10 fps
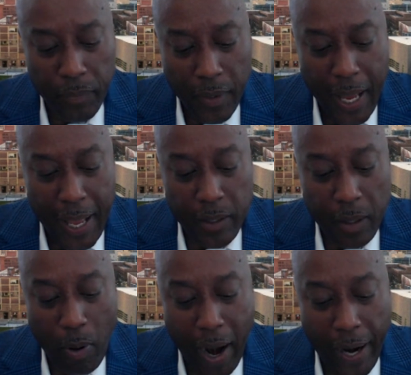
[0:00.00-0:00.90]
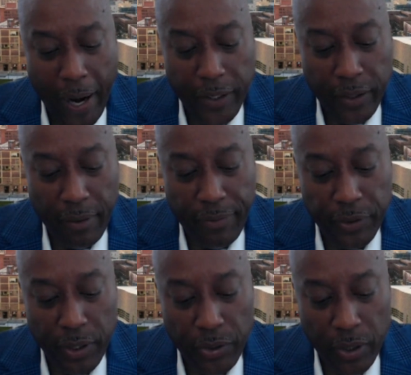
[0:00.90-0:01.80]
as a practicing
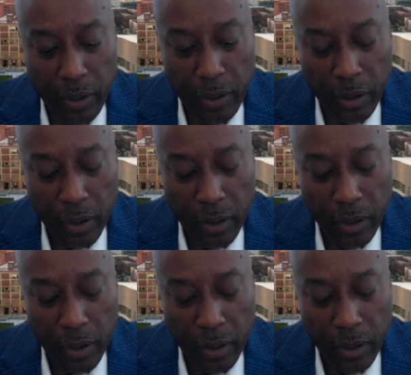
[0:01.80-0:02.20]
physician,